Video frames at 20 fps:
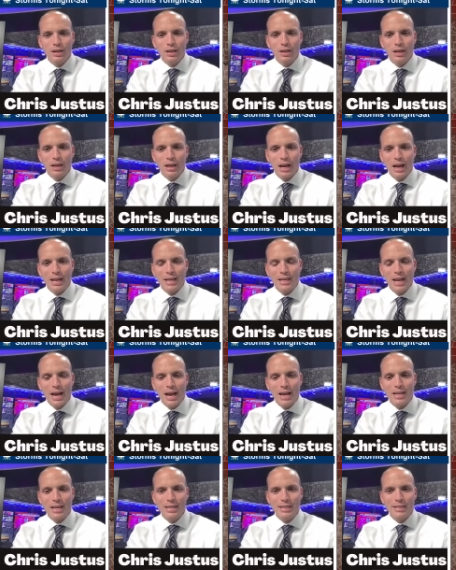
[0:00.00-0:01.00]
You got
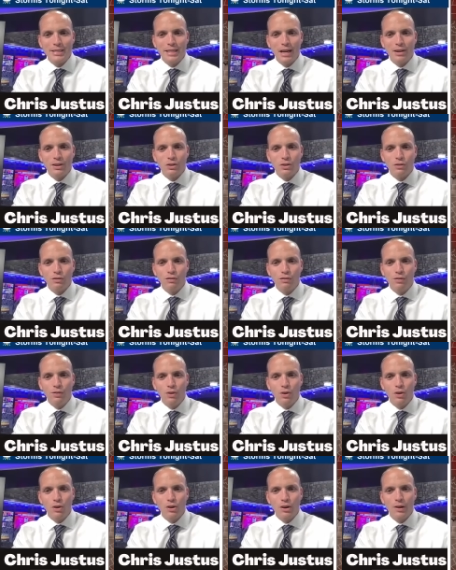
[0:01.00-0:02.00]
90s down here in
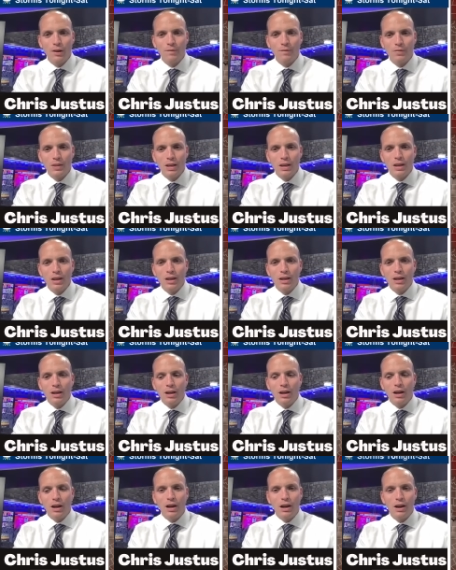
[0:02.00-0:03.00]
Florida.
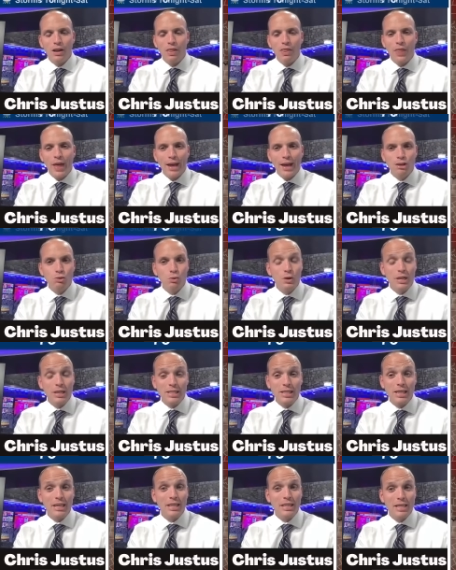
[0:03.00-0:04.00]
Uh, that's when
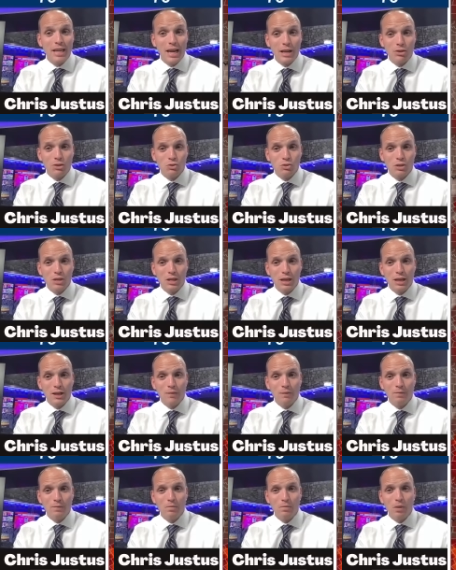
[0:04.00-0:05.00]
it's getting dangerous
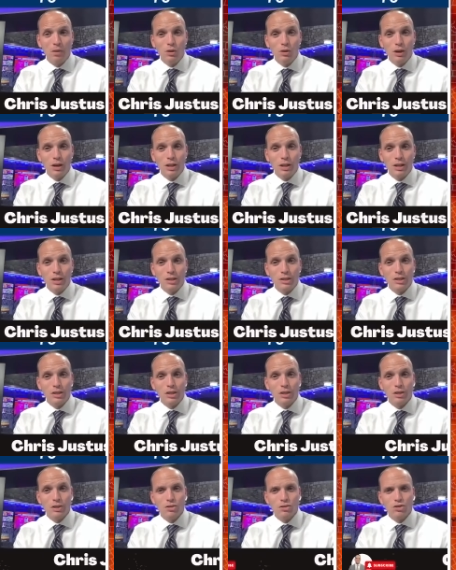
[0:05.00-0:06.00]
again. But look at this.
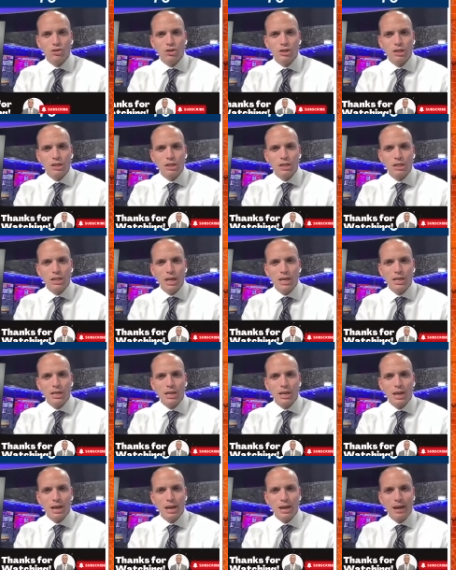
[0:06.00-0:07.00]
Here's
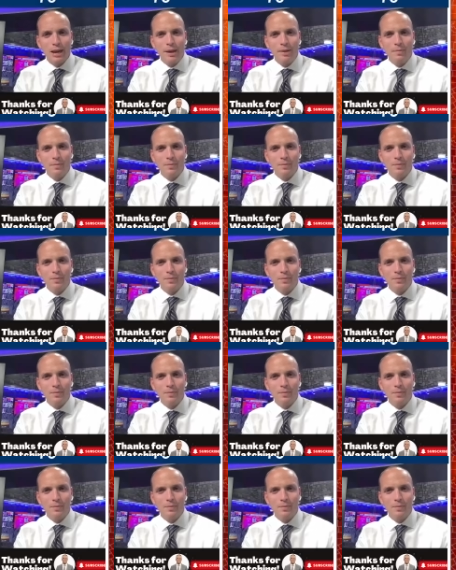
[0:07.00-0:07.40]
Sunday.